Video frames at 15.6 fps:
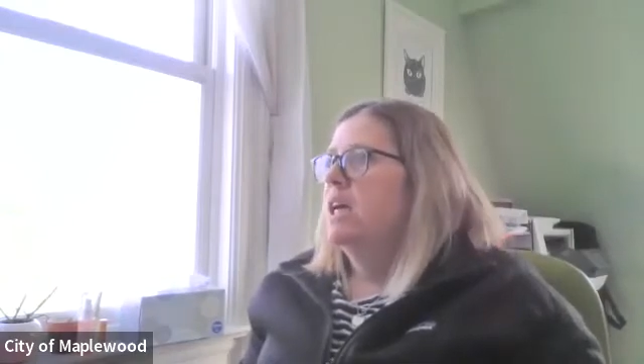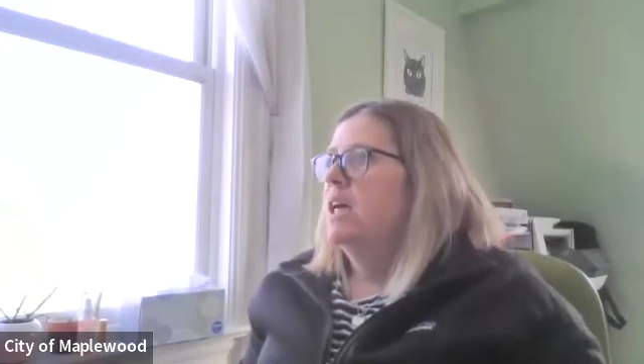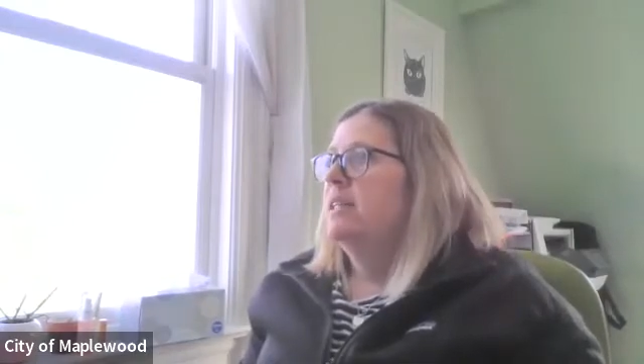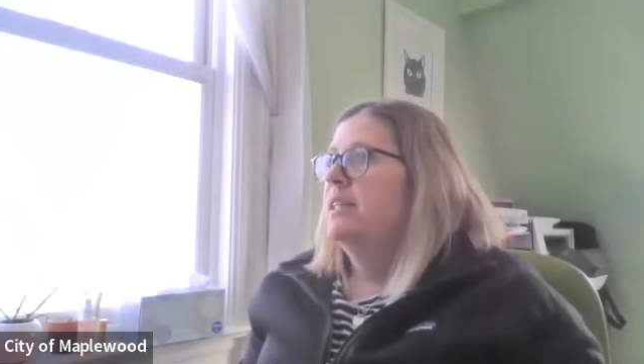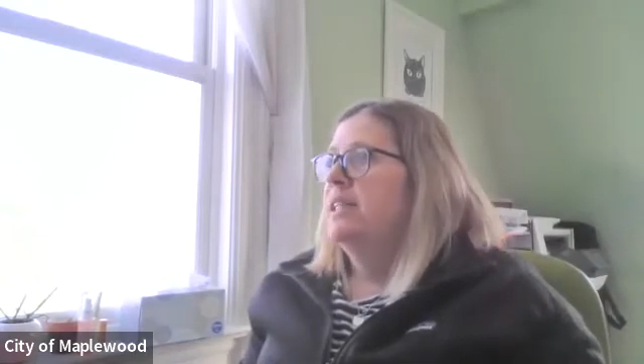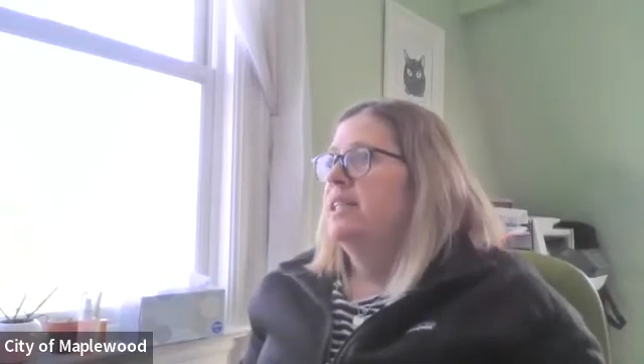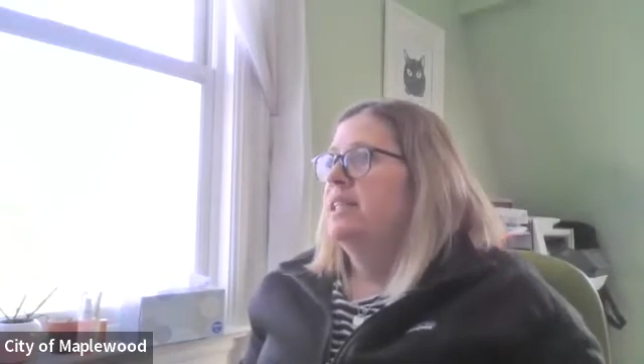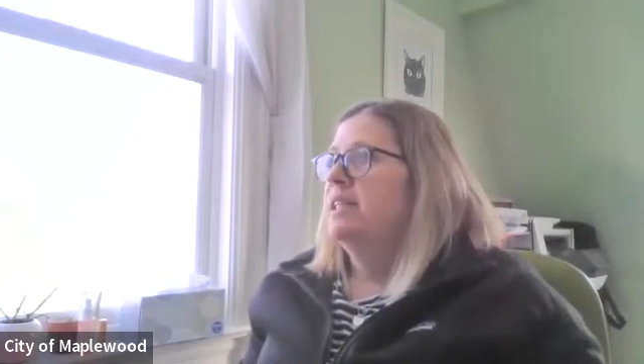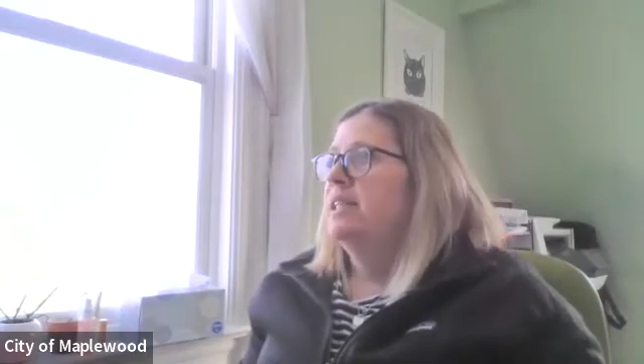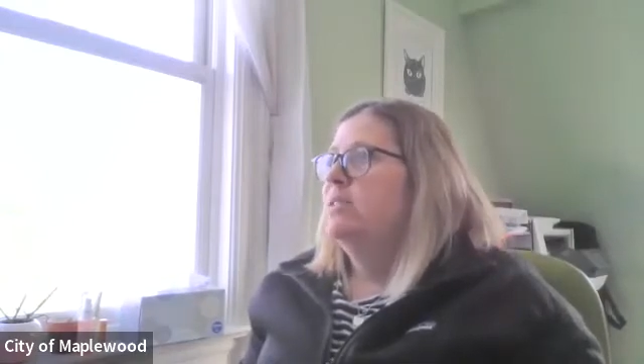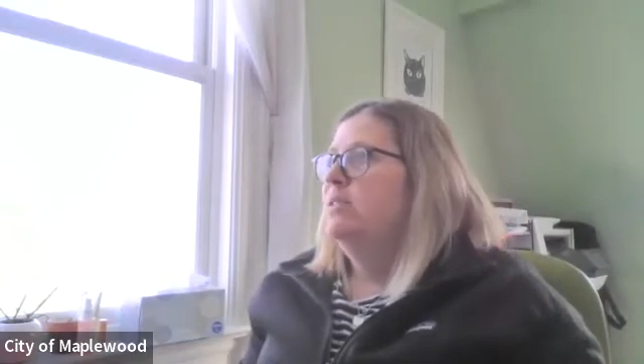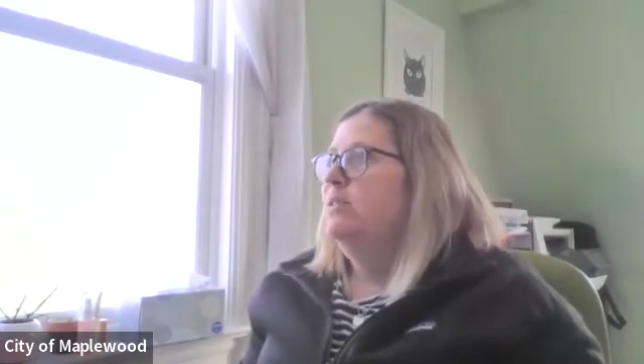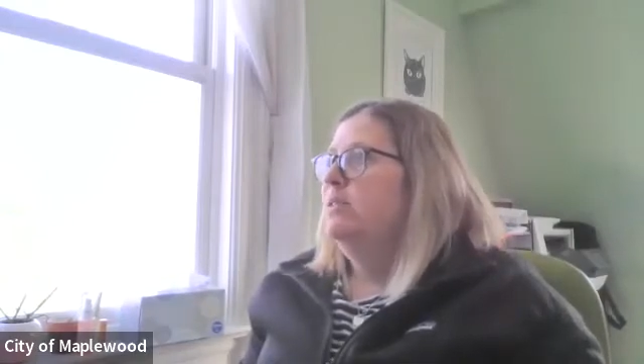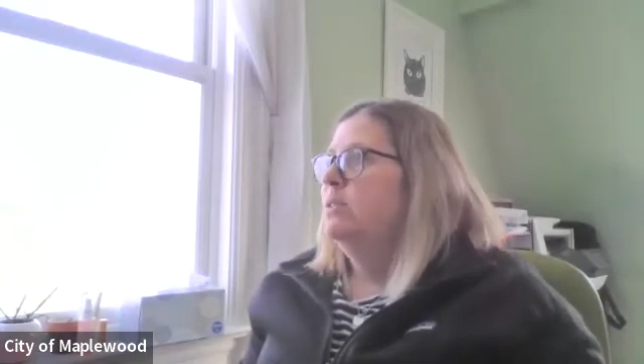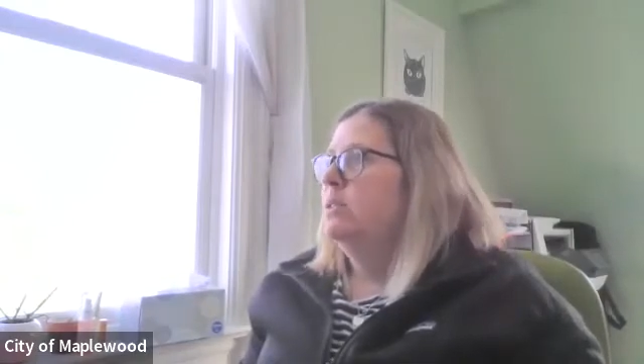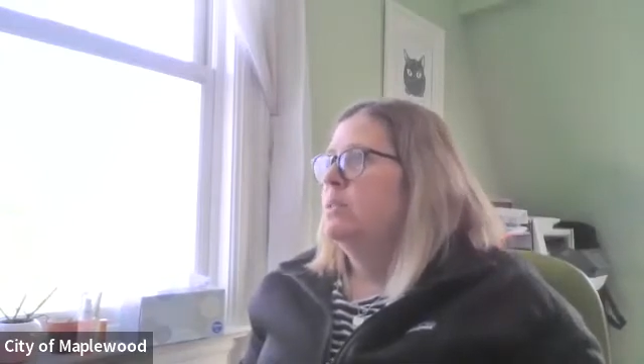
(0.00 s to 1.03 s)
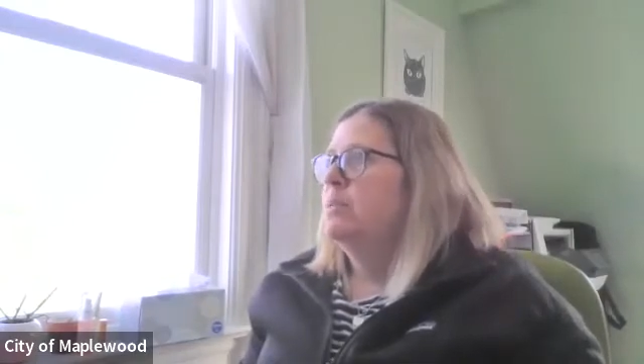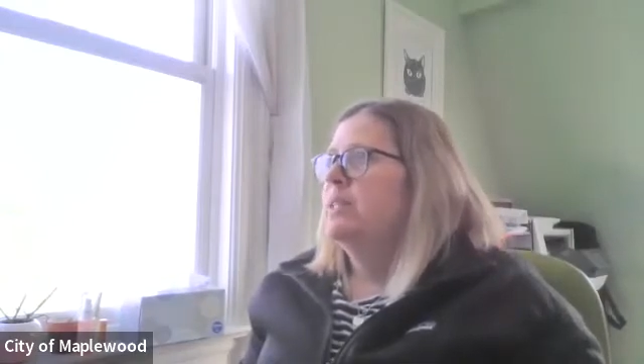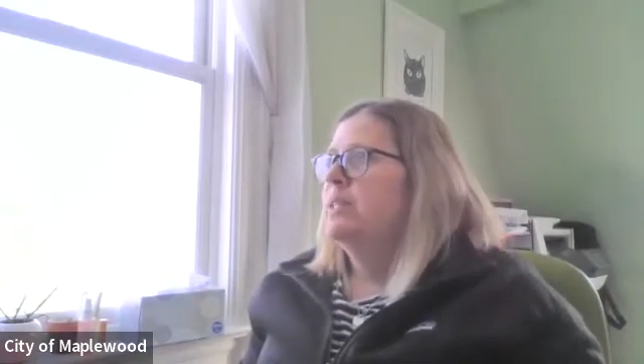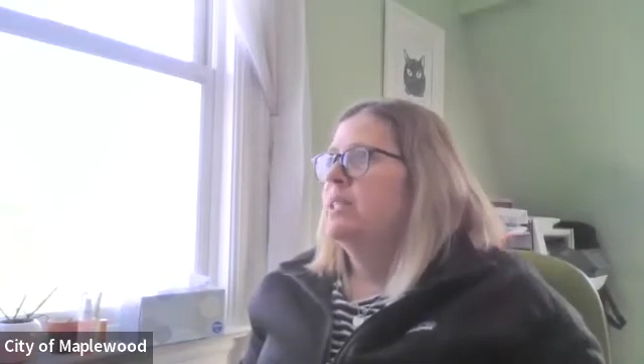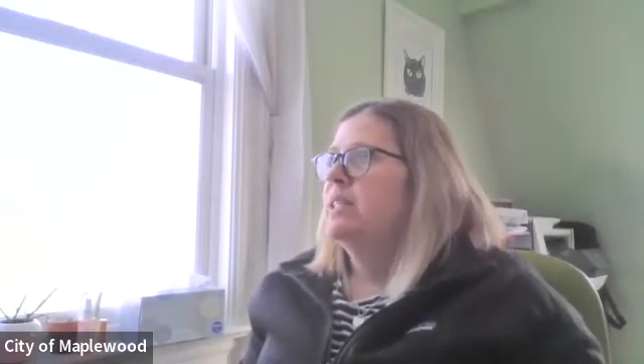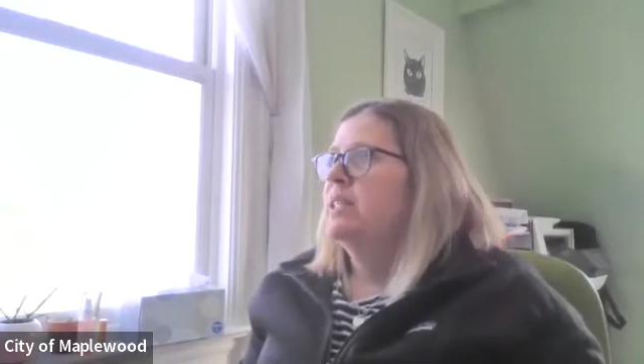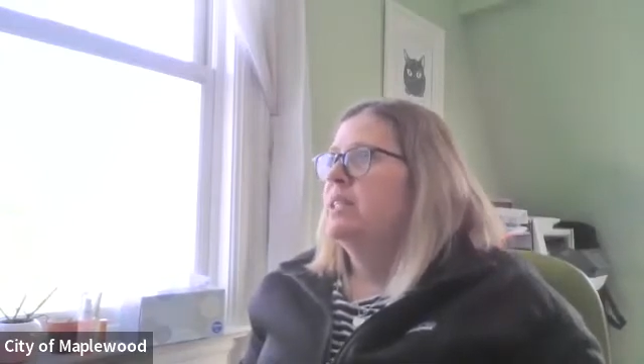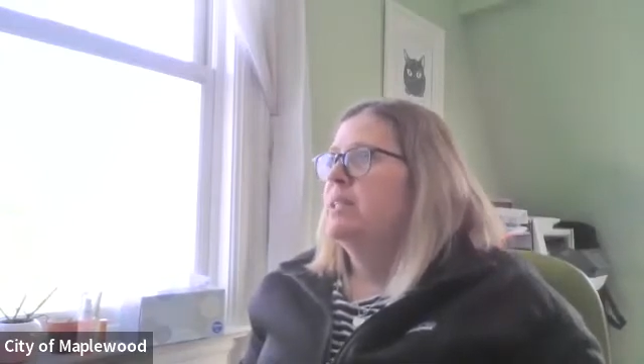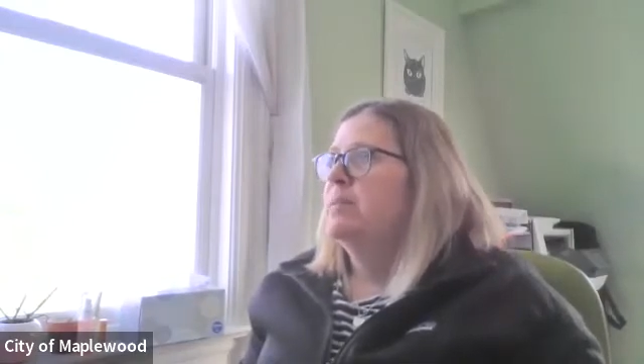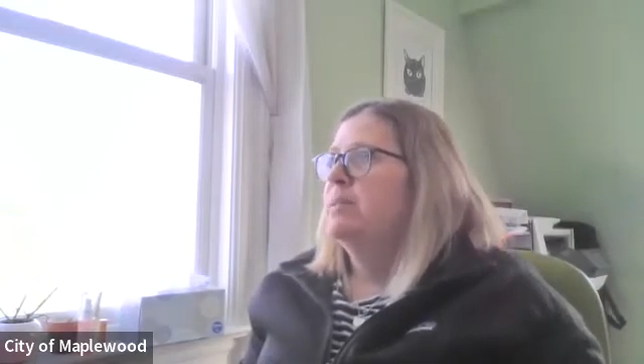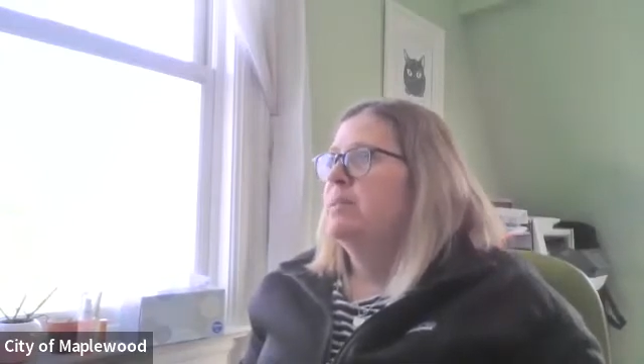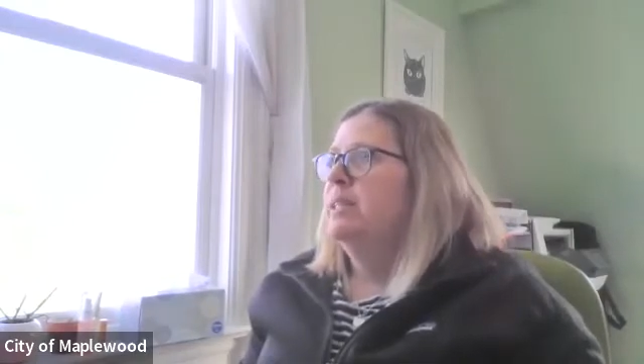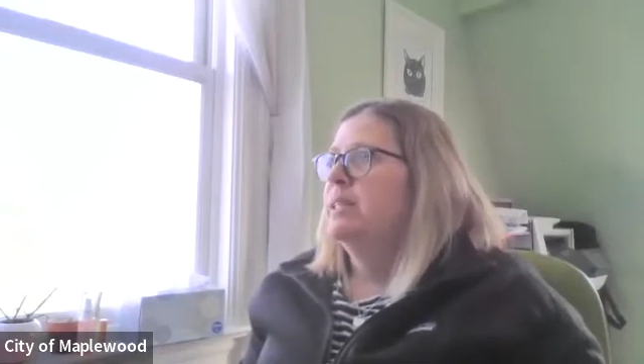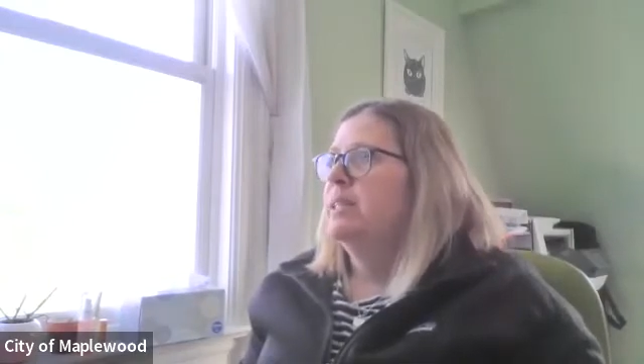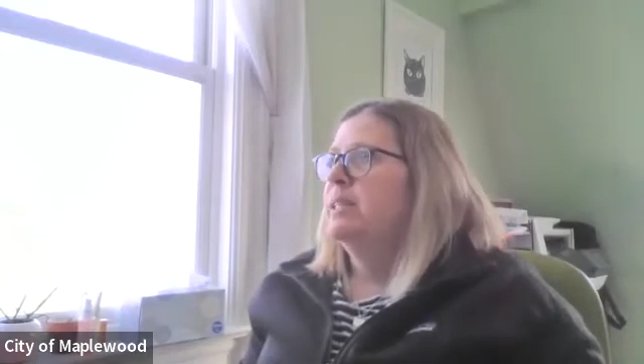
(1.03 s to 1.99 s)
All right. Ooh, are we on the last
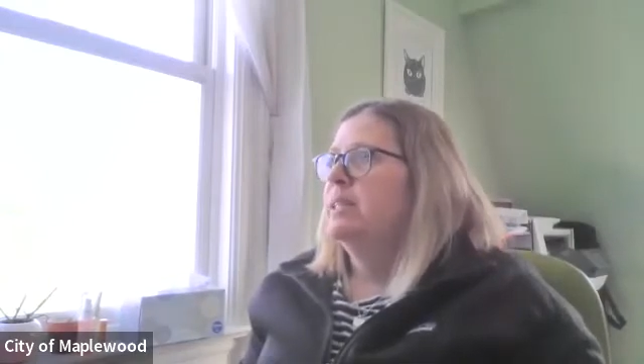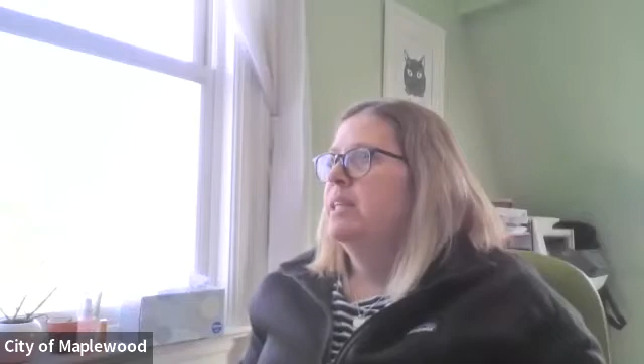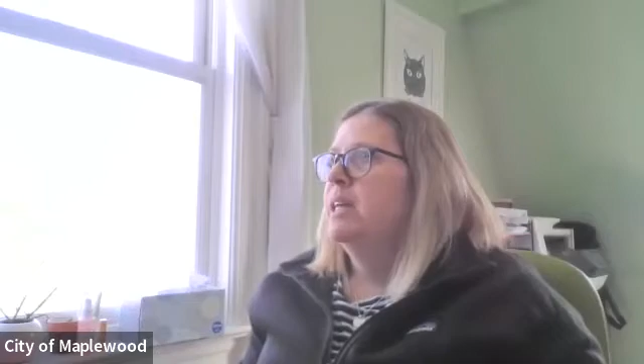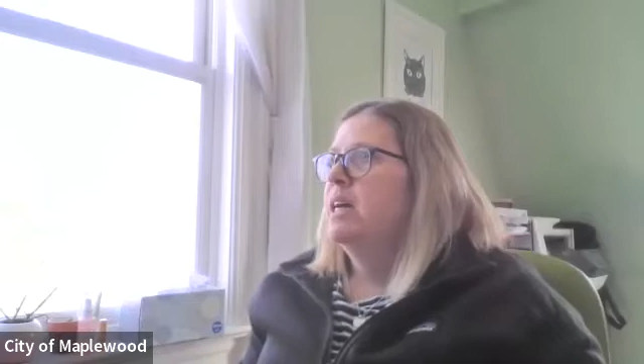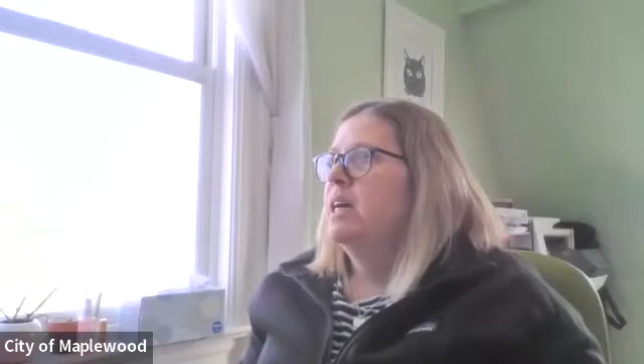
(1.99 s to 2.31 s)
one?